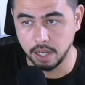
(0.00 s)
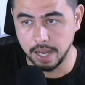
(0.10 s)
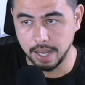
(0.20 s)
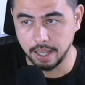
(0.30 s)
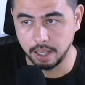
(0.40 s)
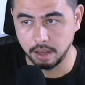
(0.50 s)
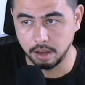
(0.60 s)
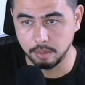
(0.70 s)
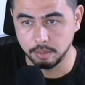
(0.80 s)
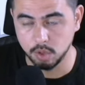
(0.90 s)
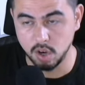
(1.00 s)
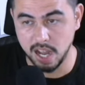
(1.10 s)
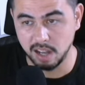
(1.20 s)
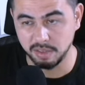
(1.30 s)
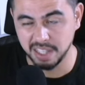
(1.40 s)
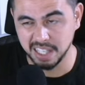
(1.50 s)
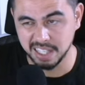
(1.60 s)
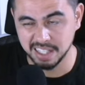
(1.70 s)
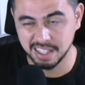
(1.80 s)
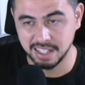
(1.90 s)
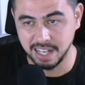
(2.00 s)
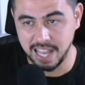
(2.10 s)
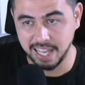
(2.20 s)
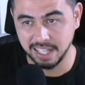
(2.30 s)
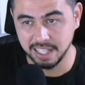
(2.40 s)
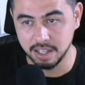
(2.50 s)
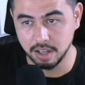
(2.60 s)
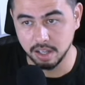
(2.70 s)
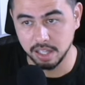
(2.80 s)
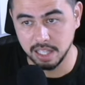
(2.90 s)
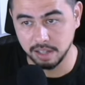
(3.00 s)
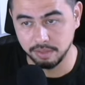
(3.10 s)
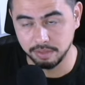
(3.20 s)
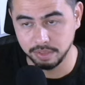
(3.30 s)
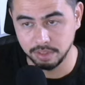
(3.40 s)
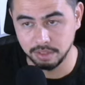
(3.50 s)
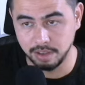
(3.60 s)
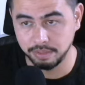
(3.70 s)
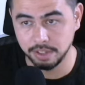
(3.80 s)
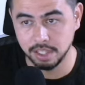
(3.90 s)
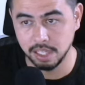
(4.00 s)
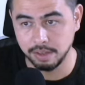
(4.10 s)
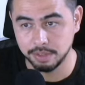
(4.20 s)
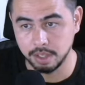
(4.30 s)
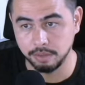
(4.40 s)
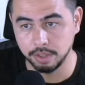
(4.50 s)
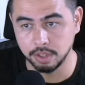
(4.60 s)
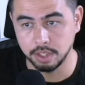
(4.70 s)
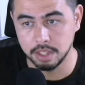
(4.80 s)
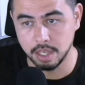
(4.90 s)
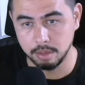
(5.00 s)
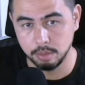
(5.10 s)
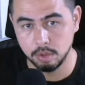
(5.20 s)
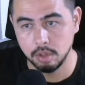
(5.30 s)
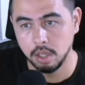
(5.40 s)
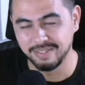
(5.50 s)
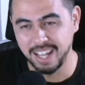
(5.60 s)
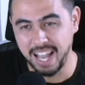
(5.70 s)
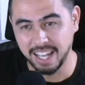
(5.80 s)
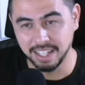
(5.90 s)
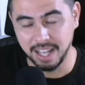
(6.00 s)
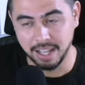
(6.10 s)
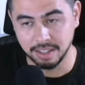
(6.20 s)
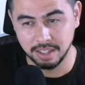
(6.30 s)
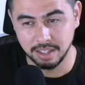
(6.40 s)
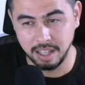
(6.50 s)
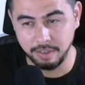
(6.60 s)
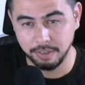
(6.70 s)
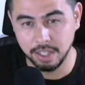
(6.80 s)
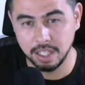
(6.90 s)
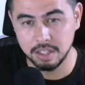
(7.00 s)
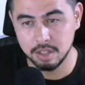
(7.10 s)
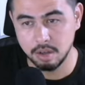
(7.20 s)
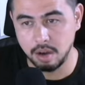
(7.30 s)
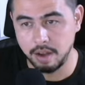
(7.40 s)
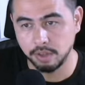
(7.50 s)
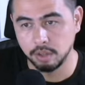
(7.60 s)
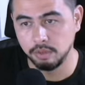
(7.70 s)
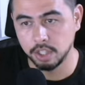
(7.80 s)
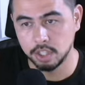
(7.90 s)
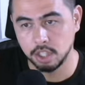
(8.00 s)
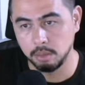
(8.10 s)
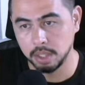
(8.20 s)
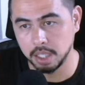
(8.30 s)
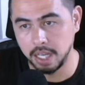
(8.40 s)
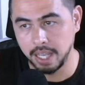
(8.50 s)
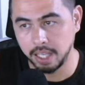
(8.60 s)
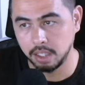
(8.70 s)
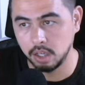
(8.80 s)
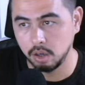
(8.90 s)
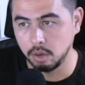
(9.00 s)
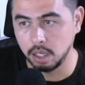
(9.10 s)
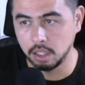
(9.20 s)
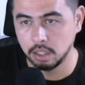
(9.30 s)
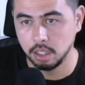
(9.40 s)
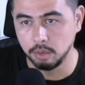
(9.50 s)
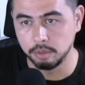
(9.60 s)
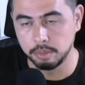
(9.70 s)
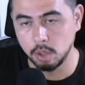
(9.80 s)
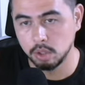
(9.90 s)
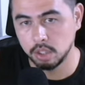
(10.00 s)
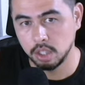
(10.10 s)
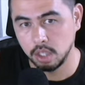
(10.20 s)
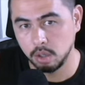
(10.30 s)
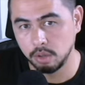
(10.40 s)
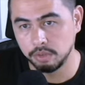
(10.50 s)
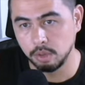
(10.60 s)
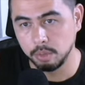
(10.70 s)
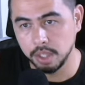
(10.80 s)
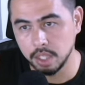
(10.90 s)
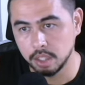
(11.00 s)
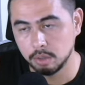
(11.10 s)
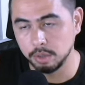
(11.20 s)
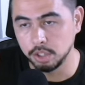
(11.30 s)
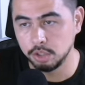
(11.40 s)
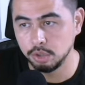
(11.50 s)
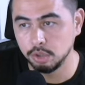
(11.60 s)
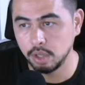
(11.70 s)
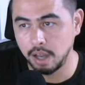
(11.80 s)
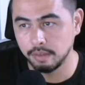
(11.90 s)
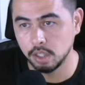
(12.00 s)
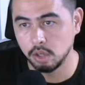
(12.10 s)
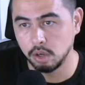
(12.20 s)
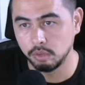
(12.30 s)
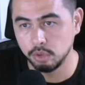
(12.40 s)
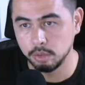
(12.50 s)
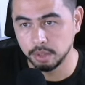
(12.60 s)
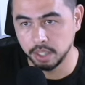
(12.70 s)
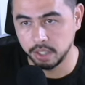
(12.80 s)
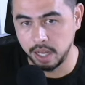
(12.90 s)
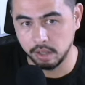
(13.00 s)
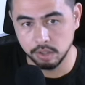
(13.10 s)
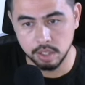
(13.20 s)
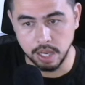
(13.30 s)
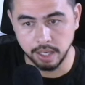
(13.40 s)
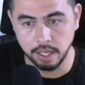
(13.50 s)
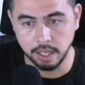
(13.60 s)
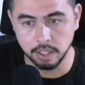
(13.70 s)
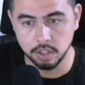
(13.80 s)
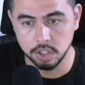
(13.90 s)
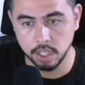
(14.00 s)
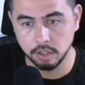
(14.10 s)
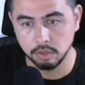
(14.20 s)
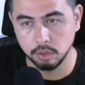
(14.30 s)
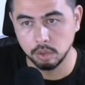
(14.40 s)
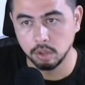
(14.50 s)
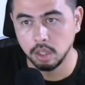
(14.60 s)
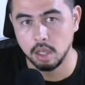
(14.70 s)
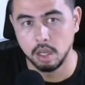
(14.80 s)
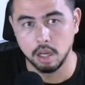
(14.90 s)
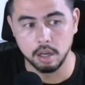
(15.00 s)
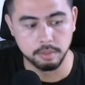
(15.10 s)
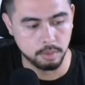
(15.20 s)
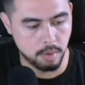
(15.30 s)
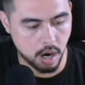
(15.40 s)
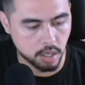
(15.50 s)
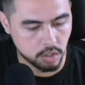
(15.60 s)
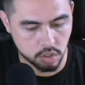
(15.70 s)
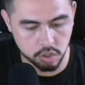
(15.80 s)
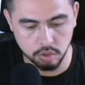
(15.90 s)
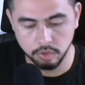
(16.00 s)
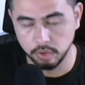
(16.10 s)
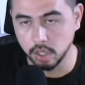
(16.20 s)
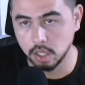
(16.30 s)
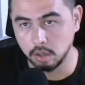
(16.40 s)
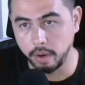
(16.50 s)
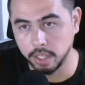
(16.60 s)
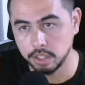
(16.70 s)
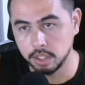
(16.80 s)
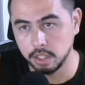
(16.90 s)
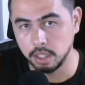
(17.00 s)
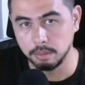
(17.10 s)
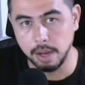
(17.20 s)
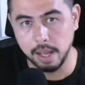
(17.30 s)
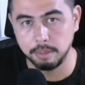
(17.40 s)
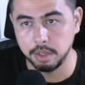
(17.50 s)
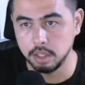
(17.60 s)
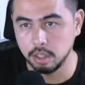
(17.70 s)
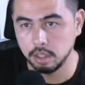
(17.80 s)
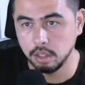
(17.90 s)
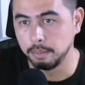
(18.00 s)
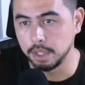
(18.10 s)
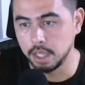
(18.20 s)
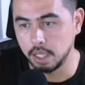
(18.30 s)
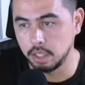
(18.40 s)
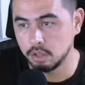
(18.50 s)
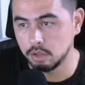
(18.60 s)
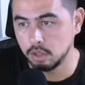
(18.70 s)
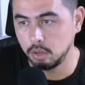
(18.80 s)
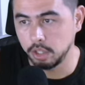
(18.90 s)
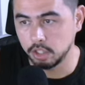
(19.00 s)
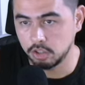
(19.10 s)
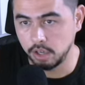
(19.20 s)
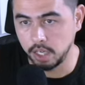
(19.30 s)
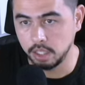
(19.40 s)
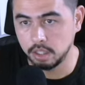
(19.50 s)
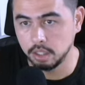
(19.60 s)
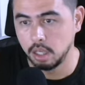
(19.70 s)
I got out of it slightly early. I've definitely left something on the table, and I definitely still have conviction that we're going to head lower. We've broken the low of the week. We do have a lot of room on the downside, and in general, the market's due for a correction, in my opinion. But yeah, this was a quick trade.